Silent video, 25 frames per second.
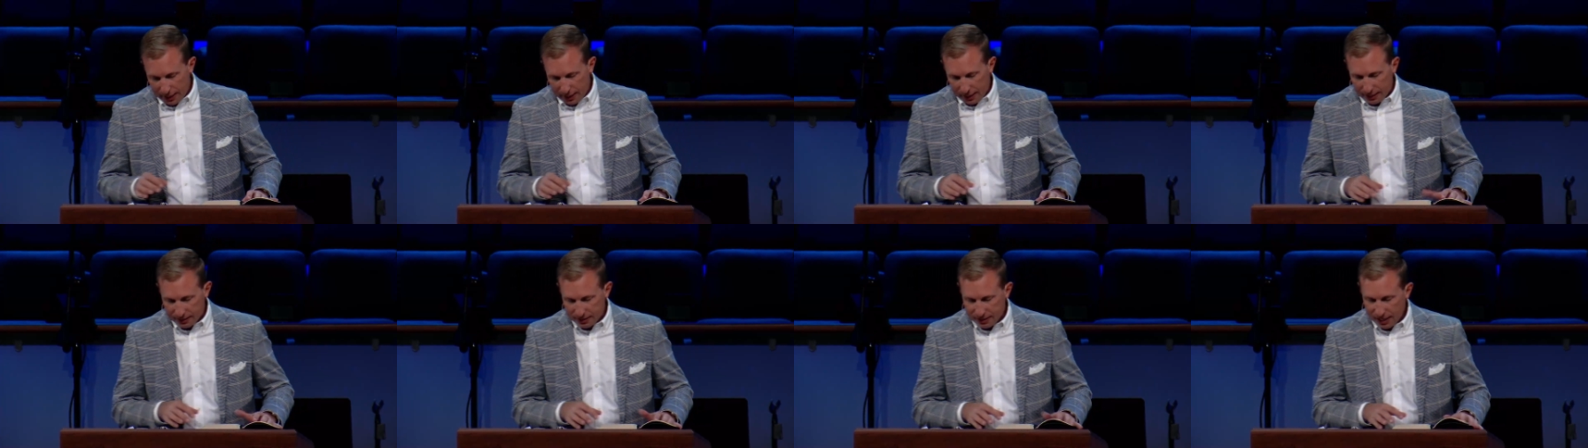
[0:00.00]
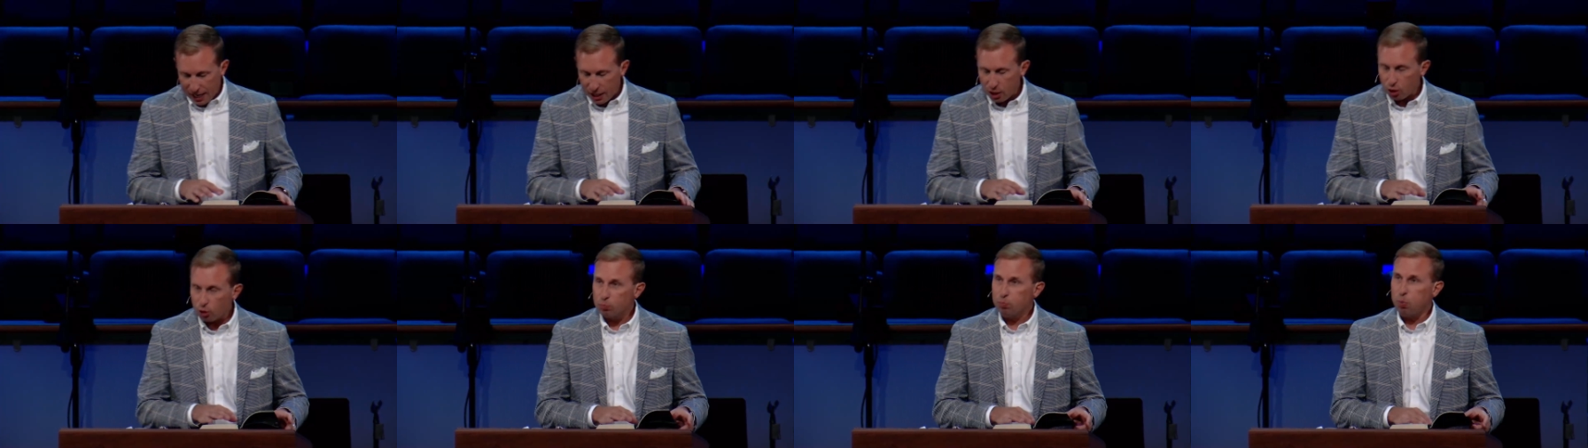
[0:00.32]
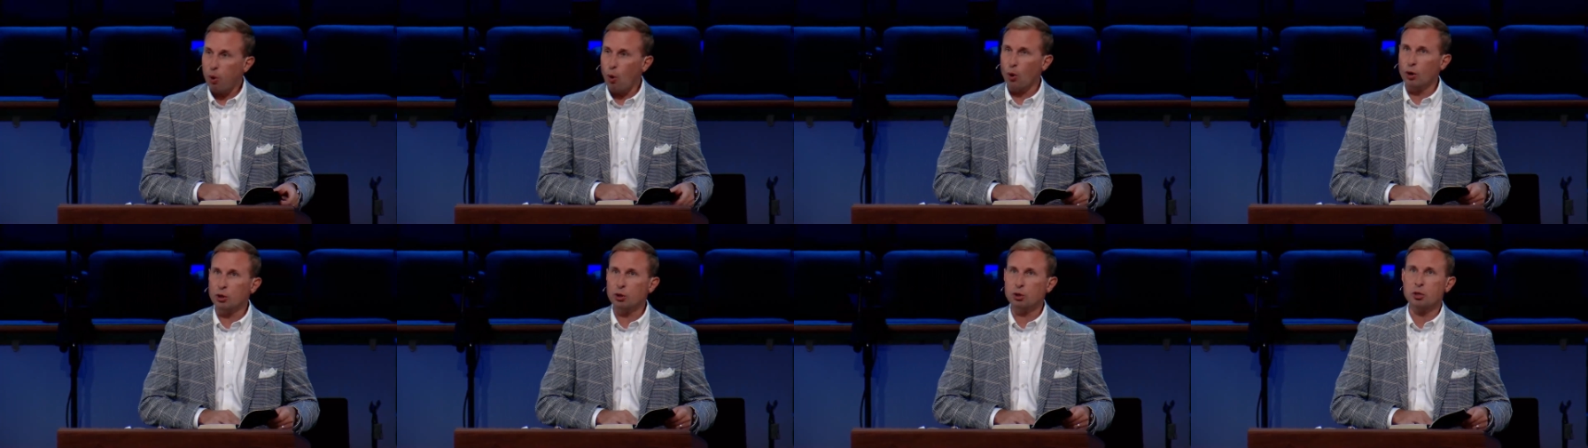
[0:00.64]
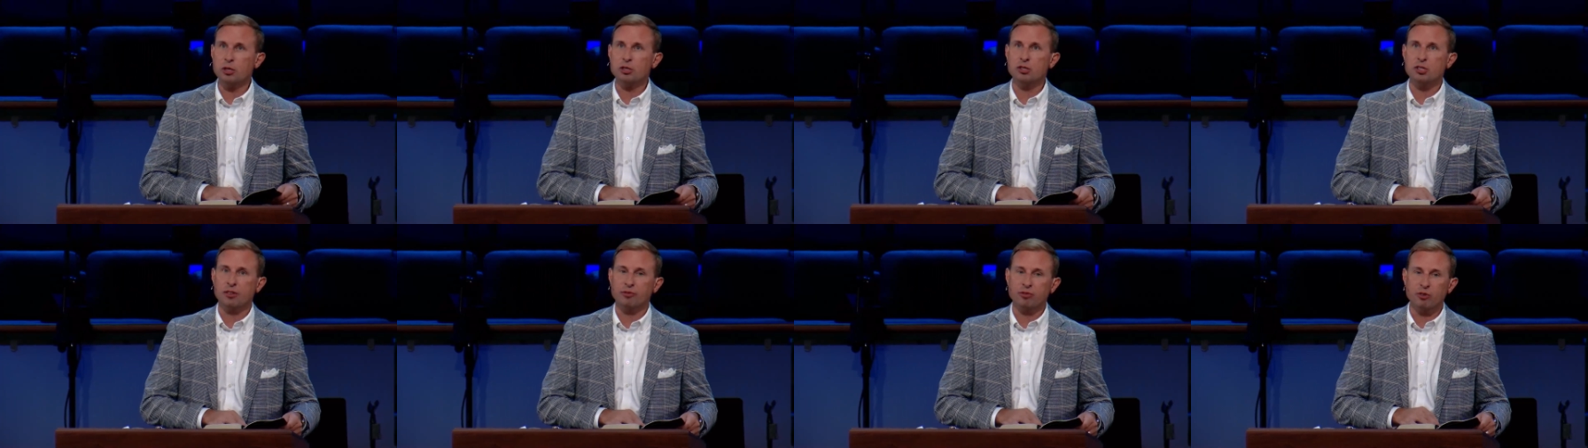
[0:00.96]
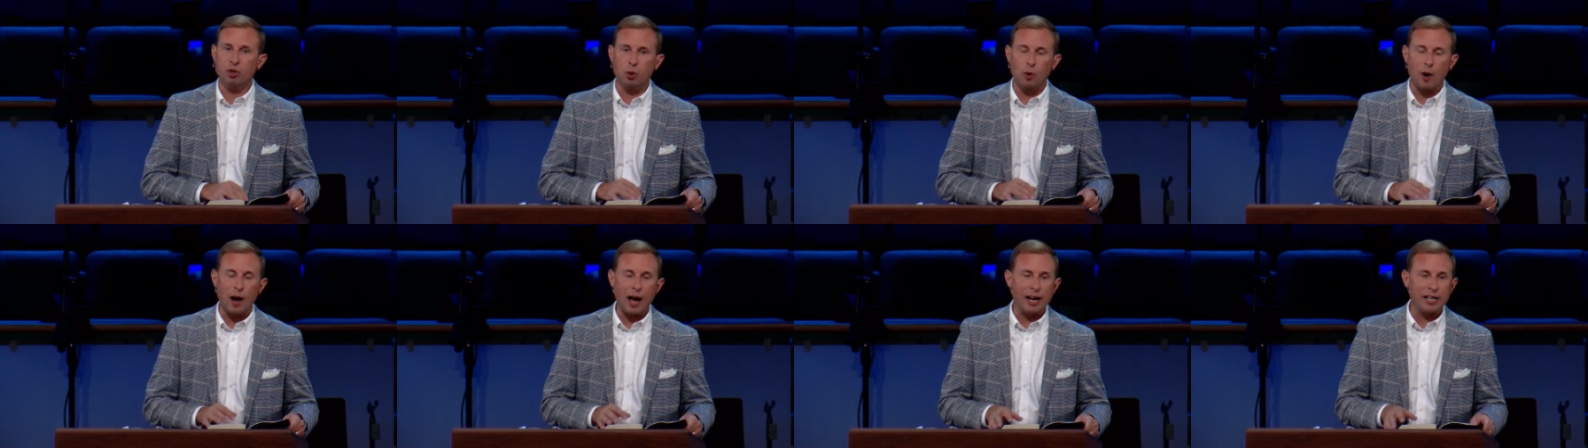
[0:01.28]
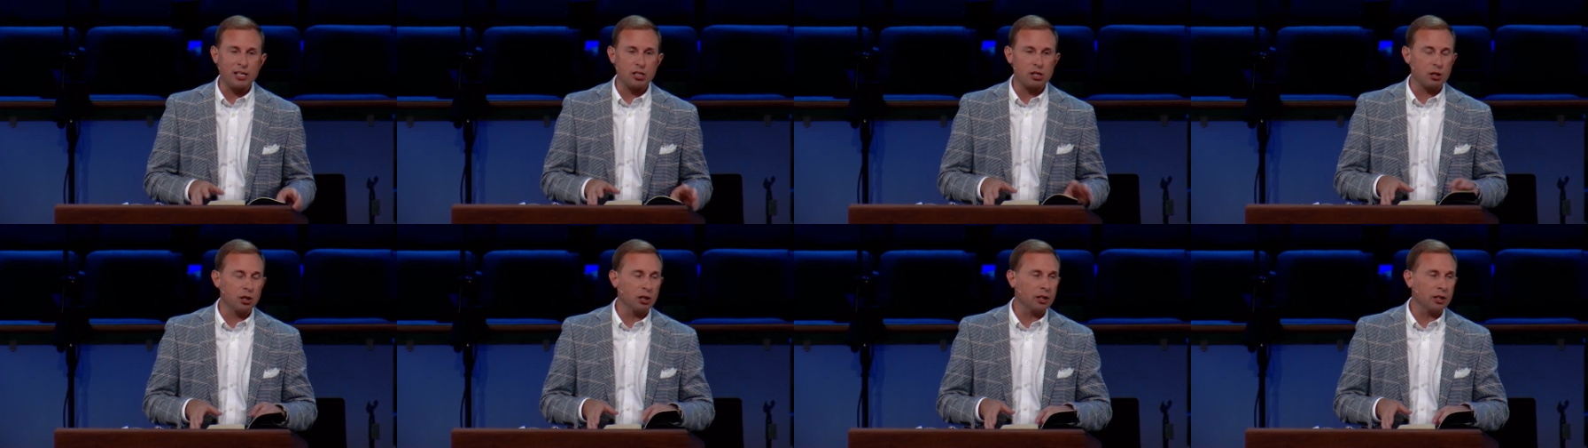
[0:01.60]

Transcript: entitled Portraits of Christ,